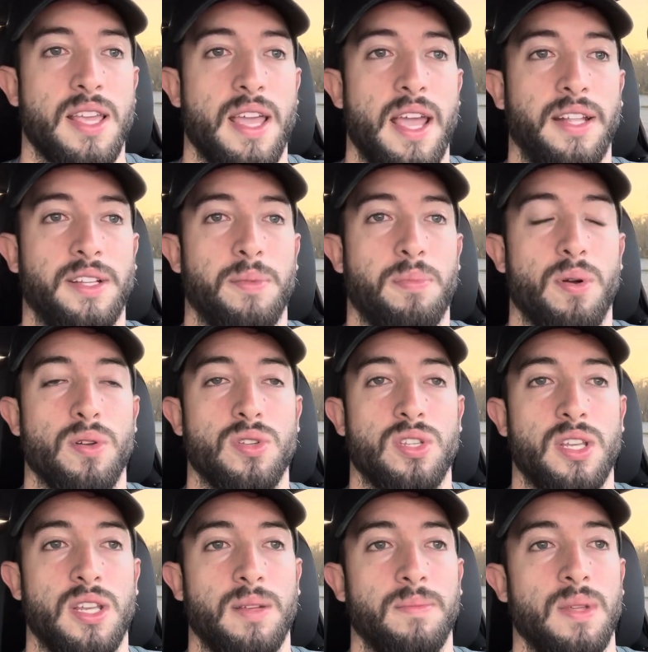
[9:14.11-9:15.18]
and they're
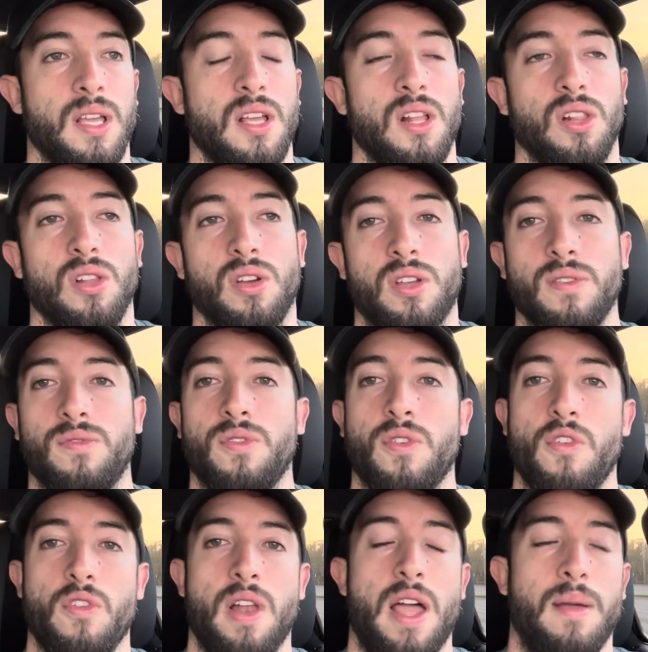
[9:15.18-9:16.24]
posting looking for
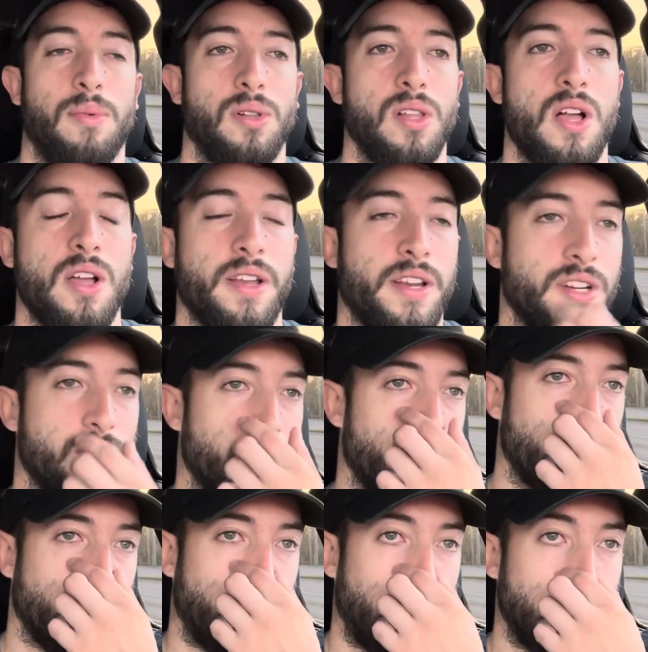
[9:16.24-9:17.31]
reliable lawn care
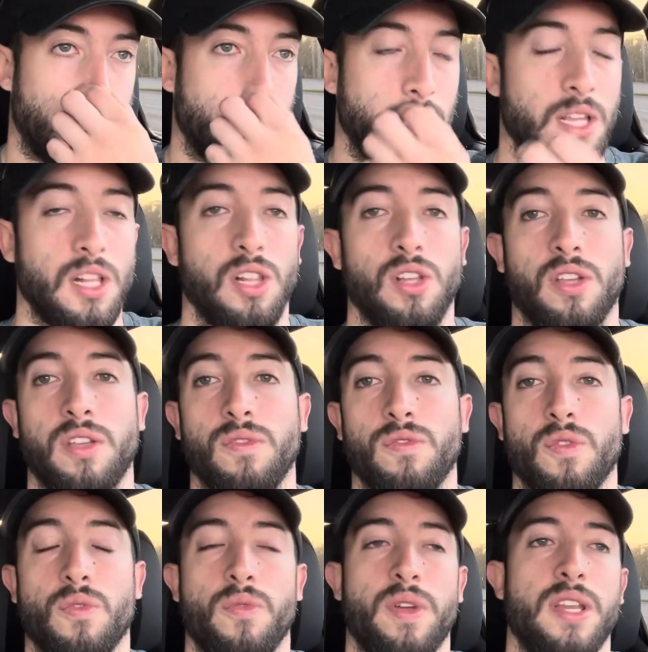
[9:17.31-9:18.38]
service, looking
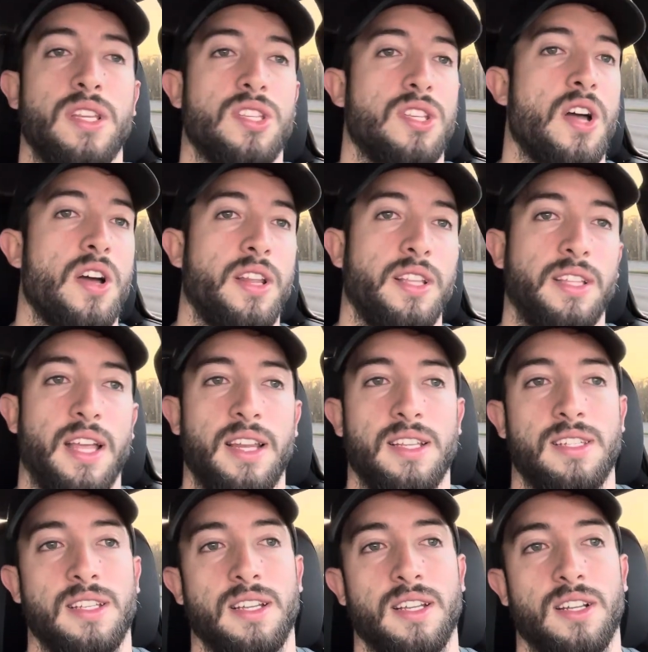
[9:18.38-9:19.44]
for resodding that
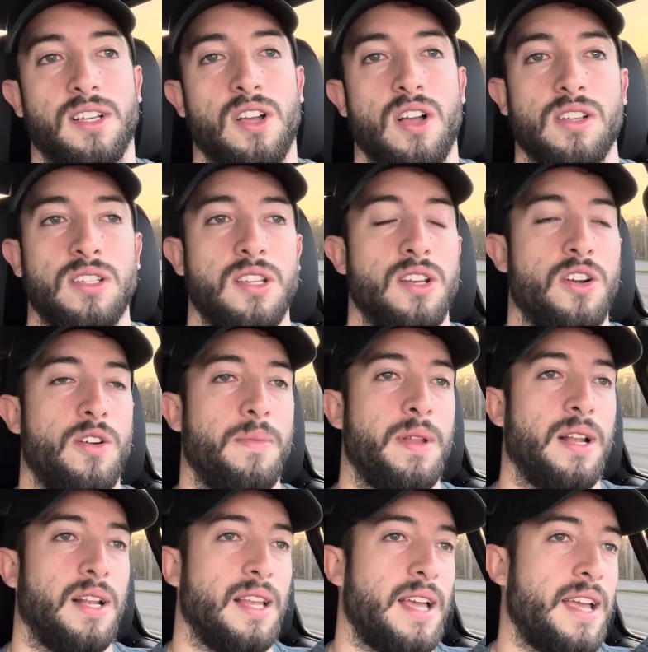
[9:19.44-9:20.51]
isn't going to cost an arm
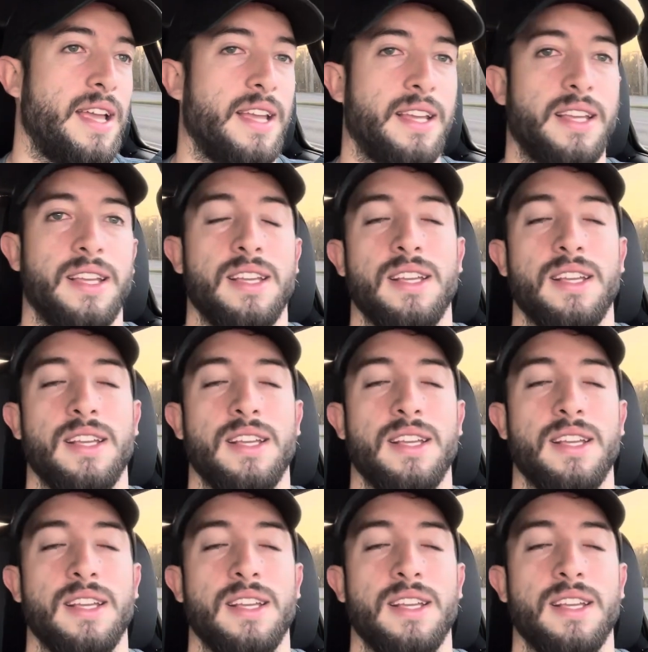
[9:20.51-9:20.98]
and a leg.